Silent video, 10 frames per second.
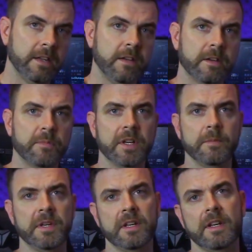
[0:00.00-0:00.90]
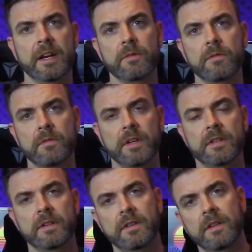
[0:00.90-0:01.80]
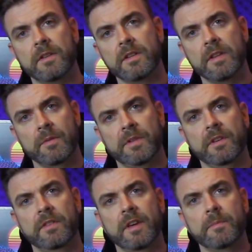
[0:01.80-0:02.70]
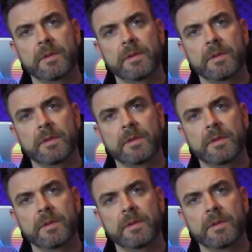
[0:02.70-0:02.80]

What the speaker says: you can bring them in and out, and you can do that with your thumb.